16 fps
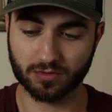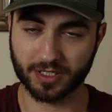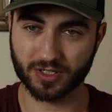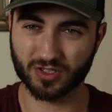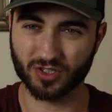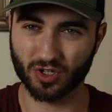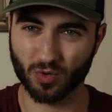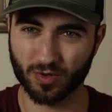
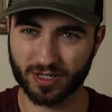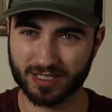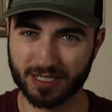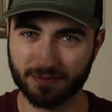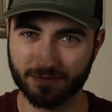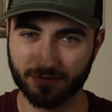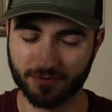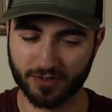because you don't want to
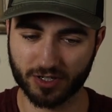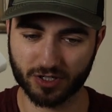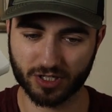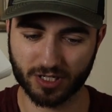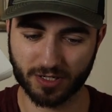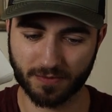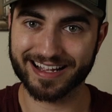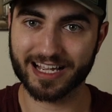seem
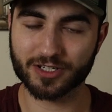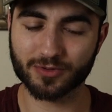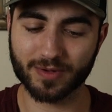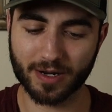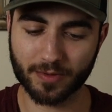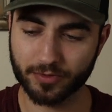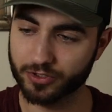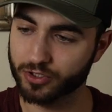fishy, I guess
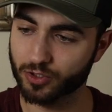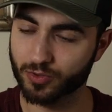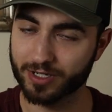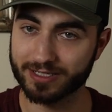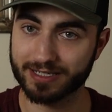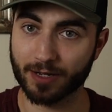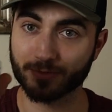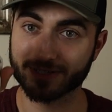what I would do
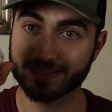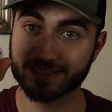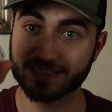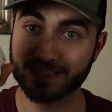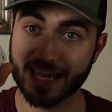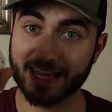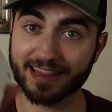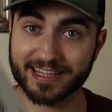is I would
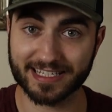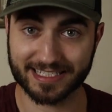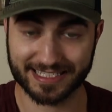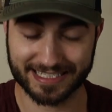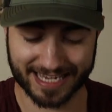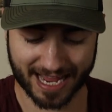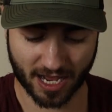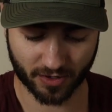set
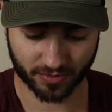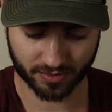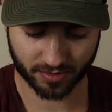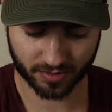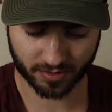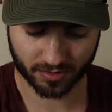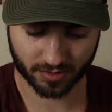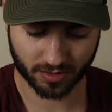this
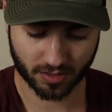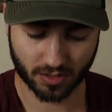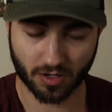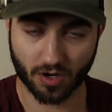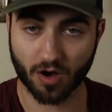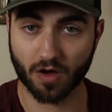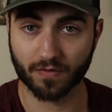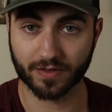down
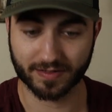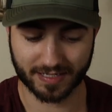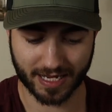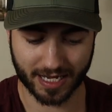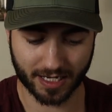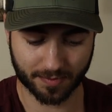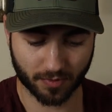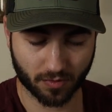on the
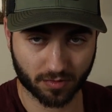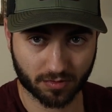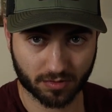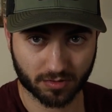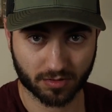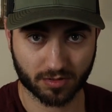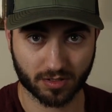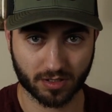table,
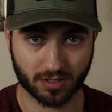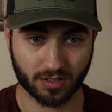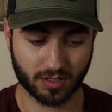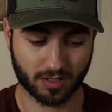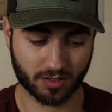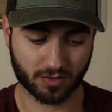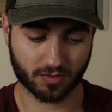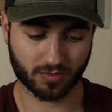
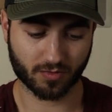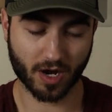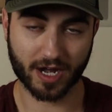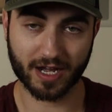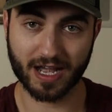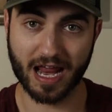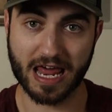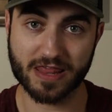
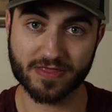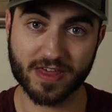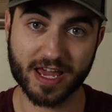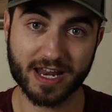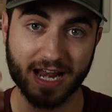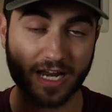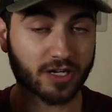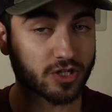right? And
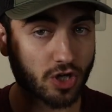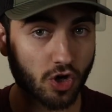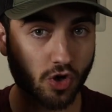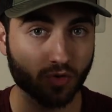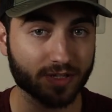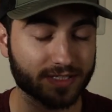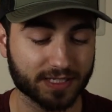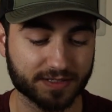then I
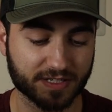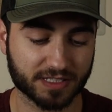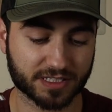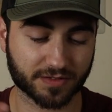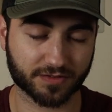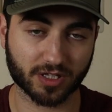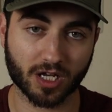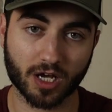know it's a
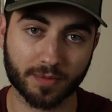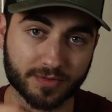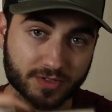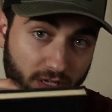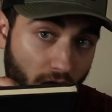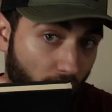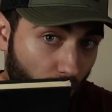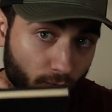6 of
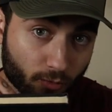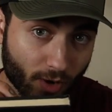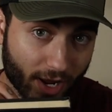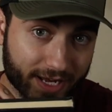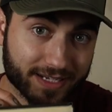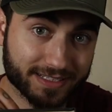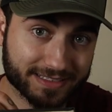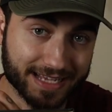clubs, I'll
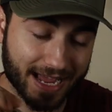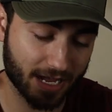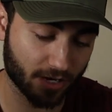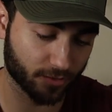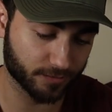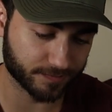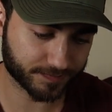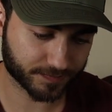write it
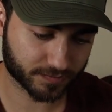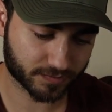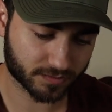down,